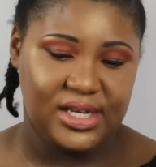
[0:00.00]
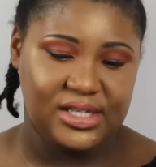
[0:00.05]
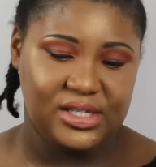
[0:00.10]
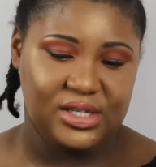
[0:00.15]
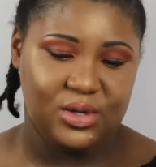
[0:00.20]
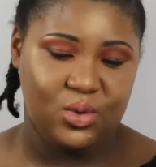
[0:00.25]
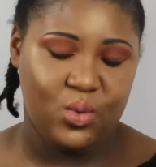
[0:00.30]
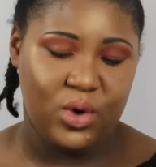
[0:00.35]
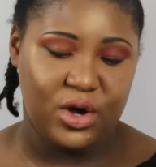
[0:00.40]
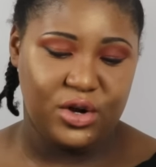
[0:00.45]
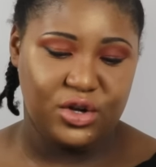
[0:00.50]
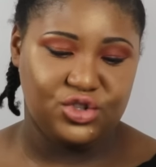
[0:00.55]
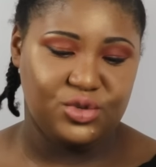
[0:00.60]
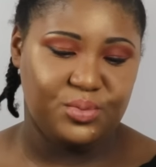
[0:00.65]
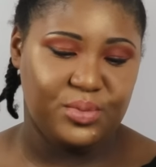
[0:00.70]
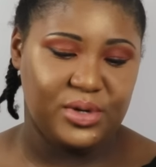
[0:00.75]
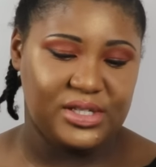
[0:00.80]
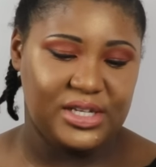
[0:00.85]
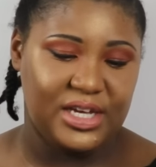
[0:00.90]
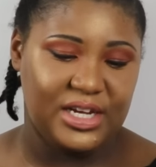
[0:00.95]
It's a one
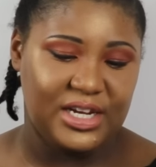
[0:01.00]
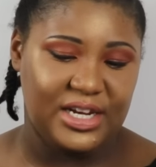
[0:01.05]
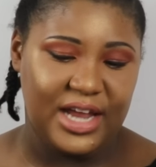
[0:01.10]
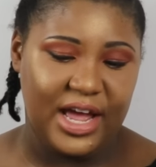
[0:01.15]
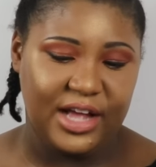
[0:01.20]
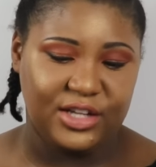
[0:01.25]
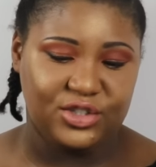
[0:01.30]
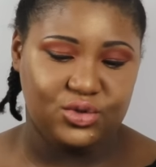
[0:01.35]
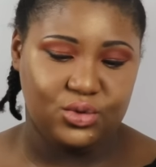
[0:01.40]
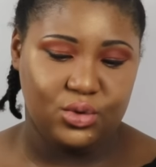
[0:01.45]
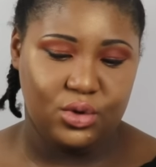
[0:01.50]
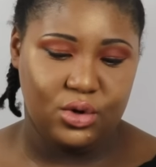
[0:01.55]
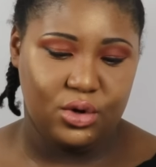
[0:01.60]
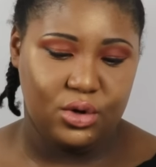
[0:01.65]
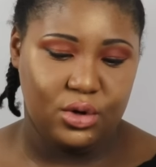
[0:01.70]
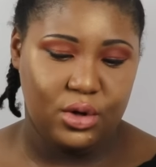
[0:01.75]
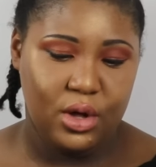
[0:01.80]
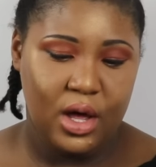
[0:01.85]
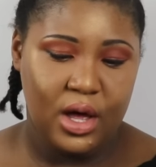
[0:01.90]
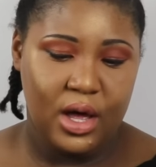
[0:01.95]
hundred percent
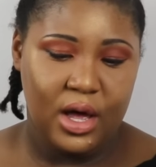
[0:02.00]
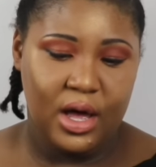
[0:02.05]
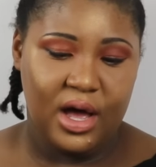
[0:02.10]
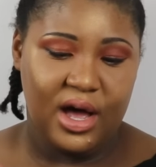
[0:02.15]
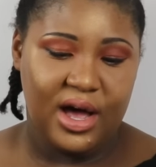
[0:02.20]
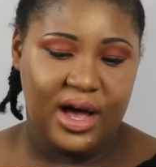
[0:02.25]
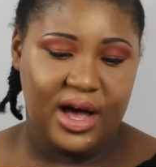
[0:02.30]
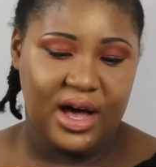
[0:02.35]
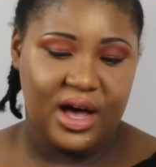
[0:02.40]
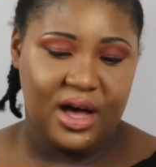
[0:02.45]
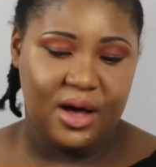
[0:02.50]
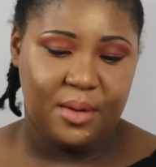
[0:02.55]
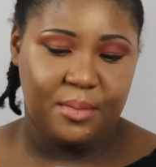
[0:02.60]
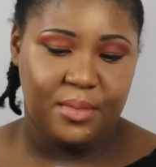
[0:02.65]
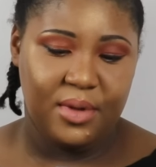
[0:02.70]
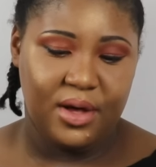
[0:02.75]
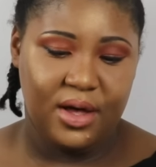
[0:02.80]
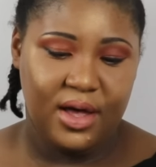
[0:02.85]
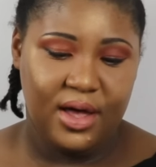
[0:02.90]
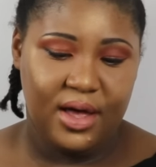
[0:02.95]
natural
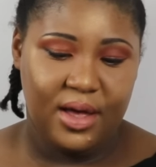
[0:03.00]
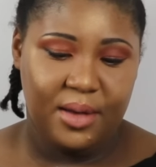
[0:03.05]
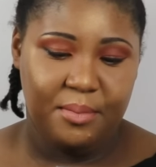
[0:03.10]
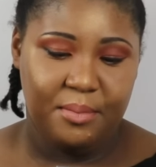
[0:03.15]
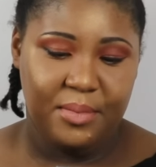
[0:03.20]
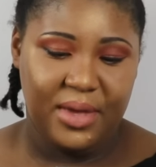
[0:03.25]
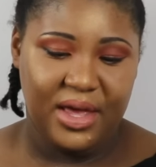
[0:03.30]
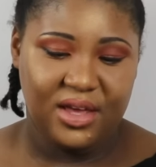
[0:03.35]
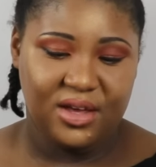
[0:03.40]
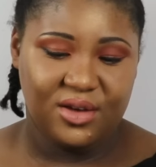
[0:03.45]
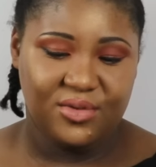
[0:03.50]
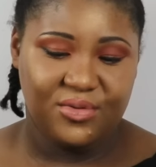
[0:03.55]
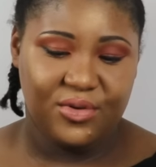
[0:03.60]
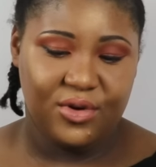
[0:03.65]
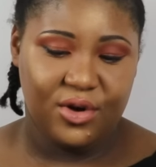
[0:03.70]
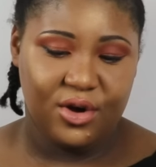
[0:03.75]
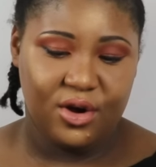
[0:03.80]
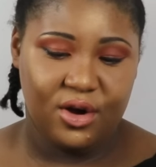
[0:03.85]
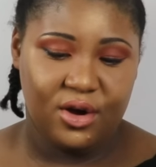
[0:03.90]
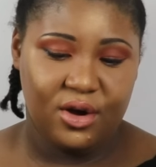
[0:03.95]
um, mink
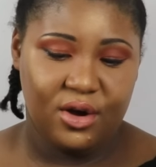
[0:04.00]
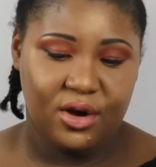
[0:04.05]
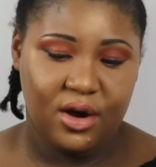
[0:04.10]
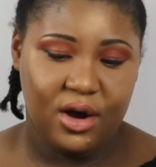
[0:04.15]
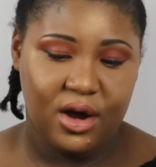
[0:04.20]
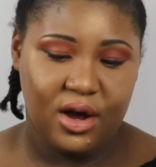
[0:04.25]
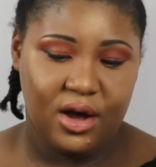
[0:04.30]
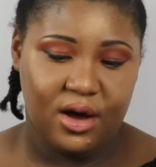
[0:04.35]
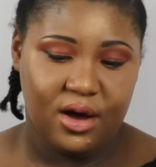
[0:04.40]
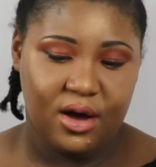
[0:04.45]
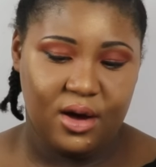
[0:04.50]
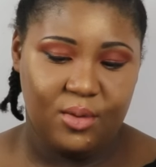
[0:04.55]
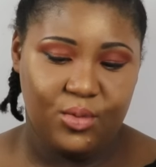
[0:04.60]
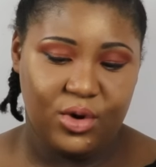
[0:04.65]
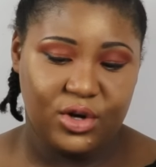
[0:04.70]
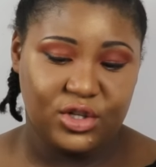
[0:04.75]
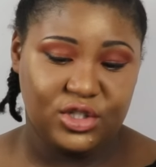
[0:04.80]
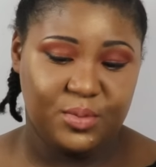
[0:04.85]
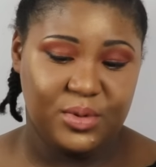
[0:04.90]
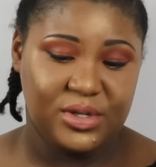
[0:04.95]
fur, um,
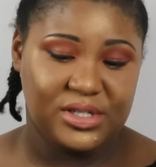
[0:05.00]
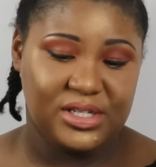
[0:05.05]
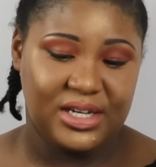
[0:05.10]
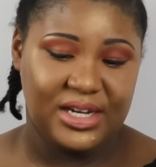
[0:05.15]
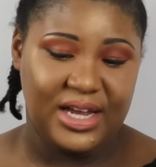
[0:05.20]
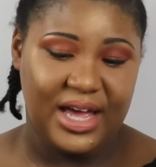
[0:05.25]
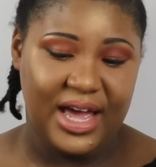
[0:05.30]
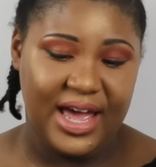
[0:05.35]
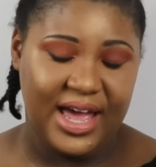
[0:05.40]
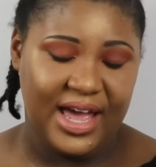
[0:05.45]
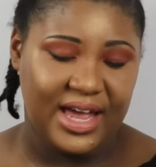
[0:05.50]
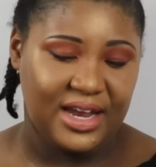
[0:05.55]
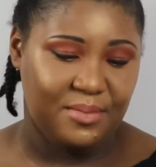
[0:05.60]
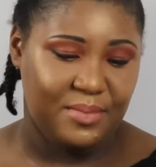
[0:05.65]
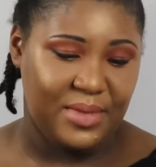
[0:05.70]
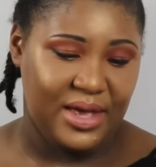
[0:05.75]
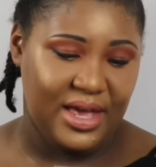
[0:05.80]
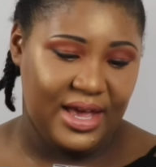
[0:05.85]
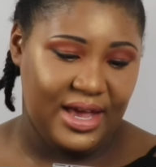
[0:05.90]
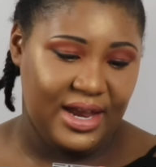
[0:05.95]
one hundred percent
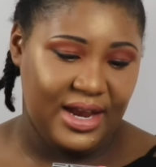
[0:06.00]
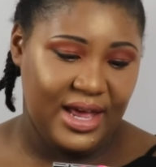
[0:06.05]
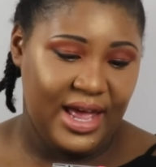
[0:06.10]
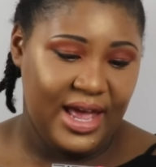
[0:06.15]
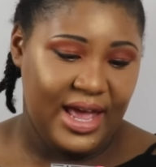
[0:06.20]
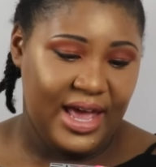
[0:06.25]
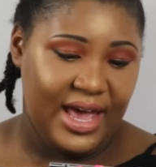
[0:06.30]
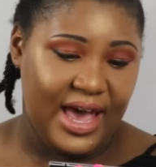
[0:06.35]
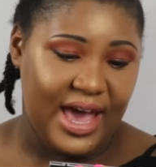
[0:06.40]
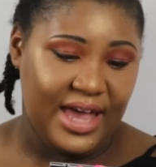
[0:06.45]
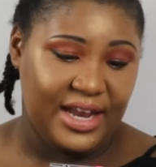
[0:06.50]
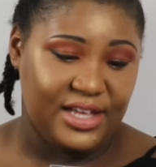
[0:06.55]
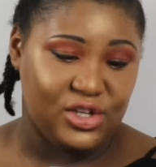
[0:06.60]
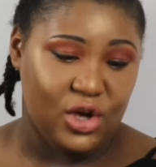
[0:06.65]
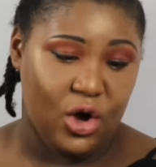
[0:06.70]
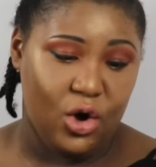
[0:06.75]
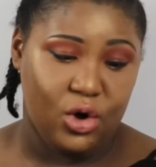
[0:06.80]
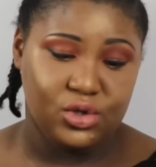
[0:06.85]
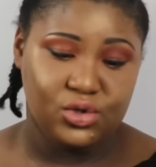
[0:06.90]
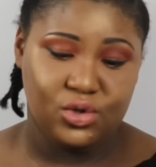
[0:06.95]
handmade, and
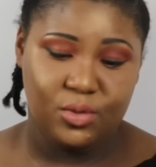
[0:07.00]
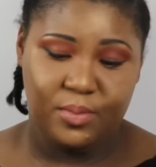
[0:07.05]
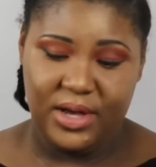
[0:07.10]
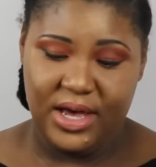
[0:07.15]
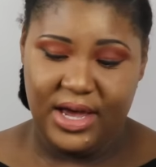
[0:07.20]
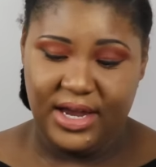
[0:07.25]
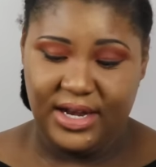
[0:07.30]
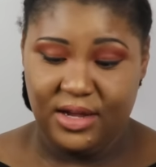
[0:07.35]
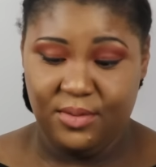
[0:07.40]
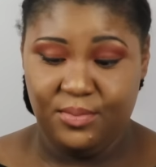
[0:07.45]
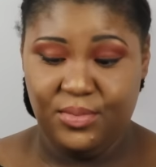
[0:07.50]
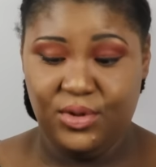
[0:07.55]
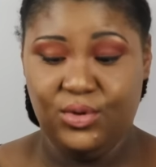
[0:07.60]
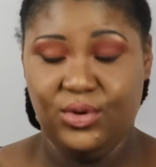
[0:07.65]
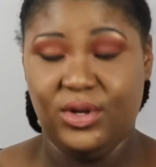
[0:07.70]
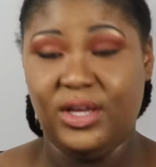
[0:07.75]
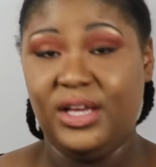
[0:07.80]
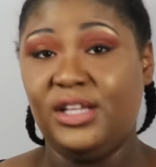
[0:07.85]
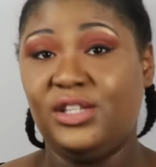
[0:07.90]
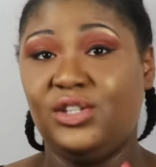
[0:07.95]
it's also by
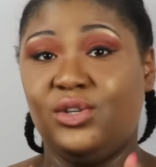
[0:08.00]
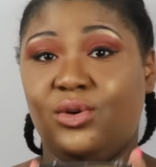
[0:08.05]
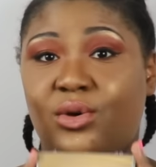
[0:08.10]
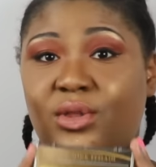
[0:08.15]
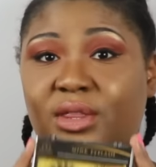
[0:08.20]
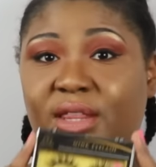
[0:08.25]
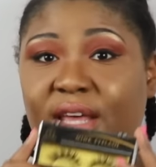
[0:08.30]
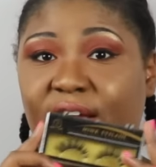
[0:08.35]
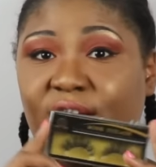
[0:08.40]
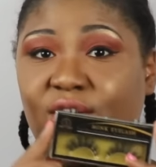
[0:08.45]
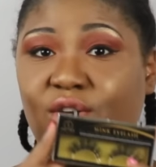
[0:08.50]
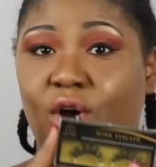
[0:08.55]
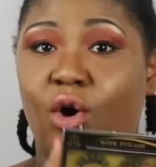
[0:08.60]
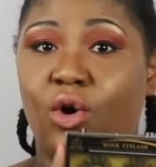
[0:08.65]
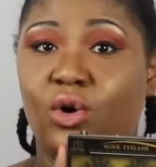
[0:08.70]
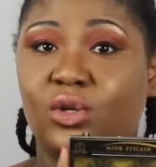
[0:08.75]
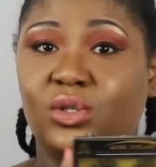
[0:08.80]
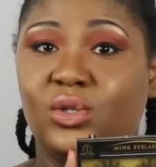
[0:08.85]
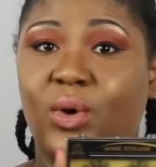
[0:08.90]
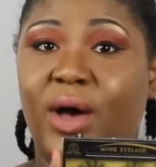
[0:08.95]
NABEAUTY. So they
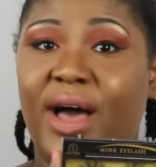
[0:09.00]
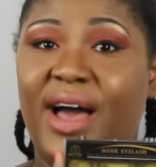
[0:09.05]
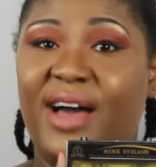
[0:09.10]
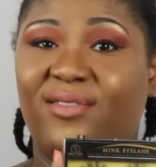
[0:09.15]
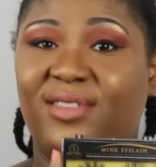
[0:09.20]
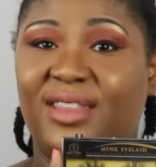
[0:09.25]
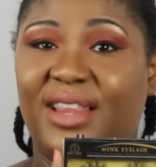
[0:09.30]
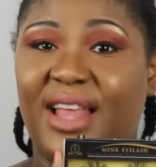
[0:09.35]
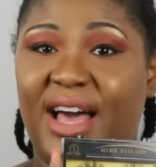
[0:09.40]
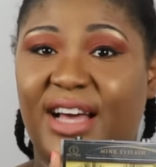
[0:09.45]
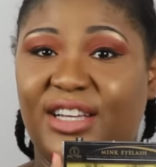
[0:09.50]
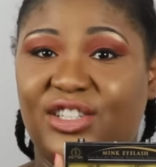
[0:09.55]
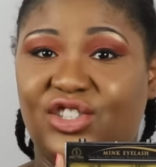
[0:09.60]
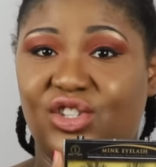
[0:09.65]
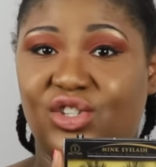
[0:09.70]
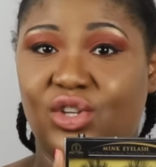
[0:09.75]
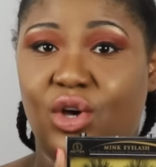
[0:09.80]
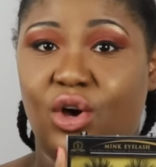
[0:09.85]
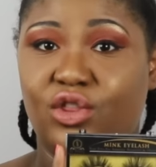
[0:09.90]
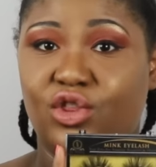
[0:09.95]
also have
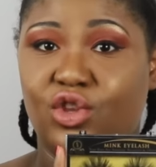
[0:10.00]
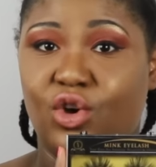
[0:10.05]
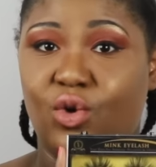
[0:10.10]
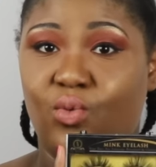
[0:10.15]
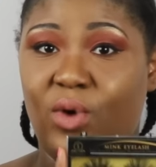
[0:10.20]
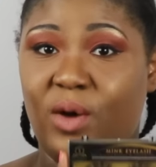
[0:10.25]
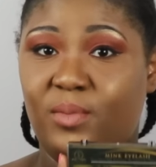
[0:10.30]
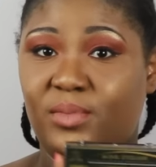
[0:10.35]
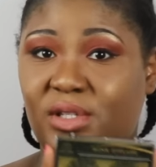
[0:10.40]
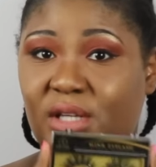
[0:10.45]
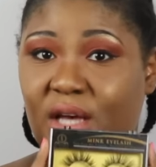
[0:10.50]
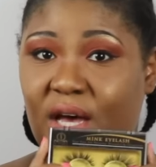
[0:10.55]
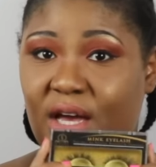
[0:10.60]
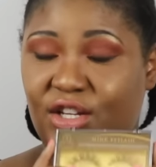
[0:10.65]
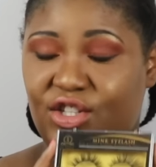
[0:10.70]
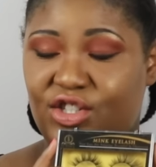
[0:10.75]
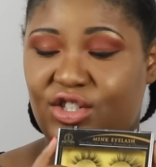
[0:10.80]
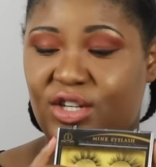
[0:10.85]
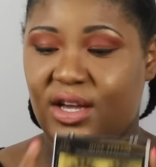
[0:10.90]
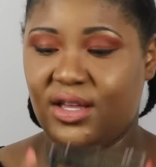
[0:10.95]
lashes on their
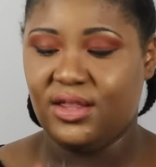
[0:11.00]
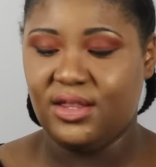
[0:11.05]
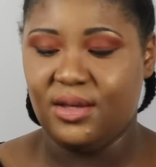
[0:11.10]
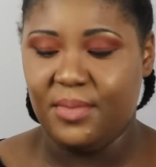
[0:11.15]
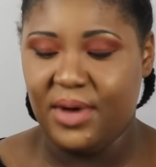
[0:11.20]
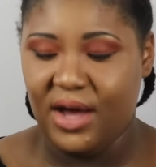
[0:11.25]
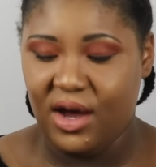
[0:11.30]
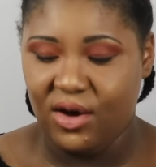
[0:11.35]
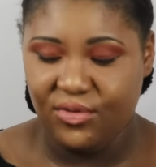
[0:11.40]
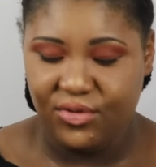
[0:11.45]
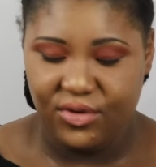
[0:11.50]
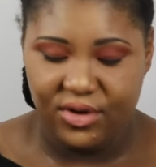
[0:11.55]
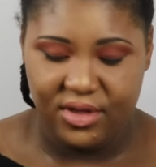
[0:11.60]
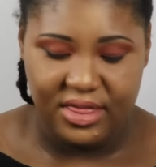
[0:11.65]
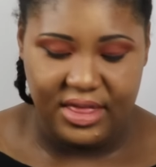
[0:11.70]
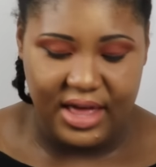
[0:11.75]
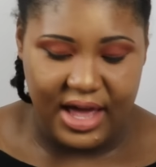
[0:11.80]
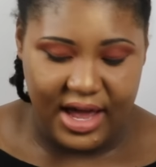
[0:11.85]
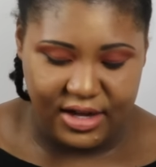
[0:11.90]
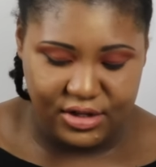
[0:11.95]
website. Check them out for
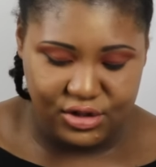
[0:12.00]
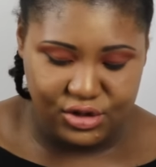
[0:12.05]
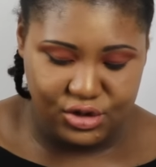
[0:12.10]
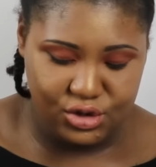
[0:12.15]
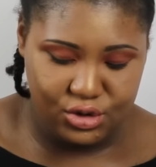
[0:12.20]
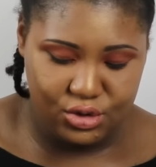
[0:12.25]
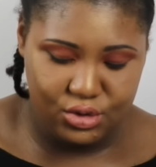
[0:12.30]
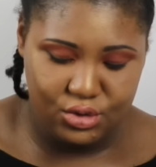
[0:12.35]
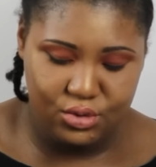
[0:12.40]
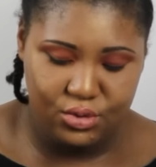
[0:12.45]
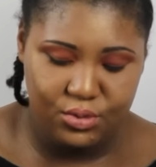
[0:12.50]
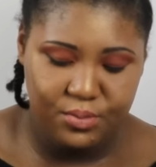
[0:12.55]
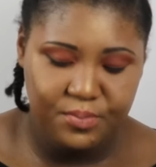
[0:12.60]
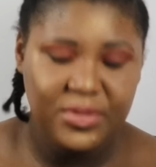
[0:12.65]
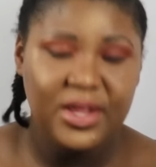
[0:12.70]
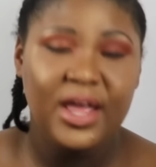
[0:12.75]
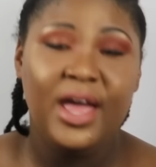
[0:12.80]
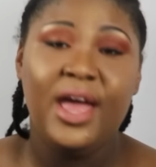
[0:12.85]
that too.